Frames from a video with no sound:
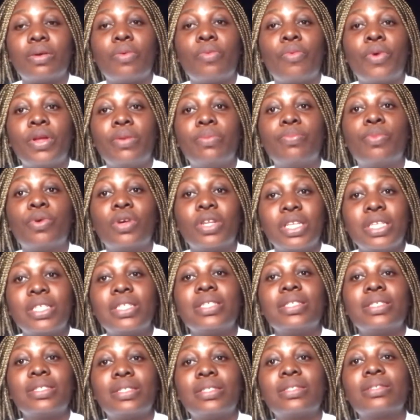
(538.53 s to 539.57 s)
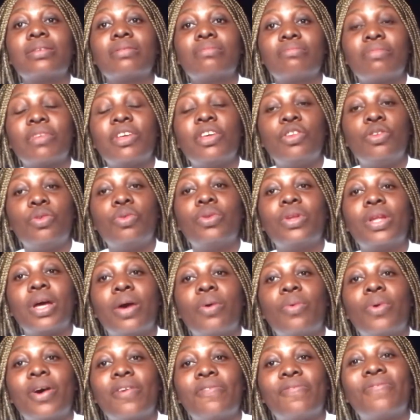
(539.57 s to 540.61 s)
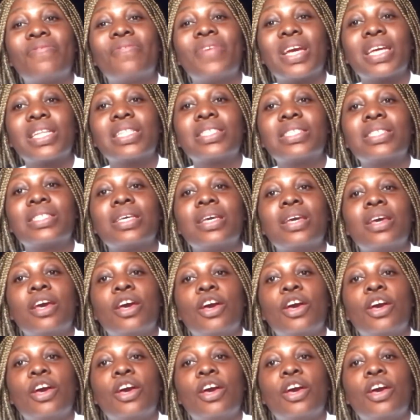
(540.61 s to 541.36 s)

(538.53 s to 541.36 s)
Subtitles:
when policies that will affect